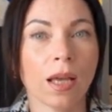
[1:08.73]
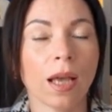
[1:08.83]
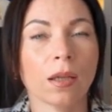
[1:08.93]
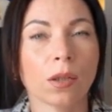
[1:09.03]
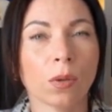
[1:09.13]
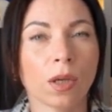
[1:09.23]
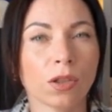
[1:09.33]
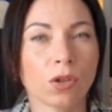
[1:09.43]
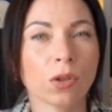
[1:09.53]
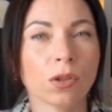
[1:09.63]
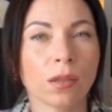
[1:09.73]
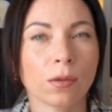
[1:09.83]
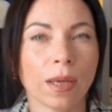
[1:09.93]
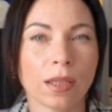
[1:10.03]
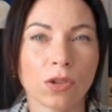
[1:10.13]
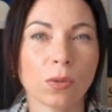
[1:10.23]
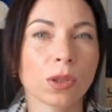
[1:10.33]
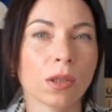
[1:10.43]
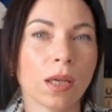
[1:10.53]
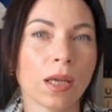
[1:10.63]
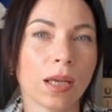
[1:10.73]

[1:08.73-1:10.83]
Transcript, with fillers: enterprise content management,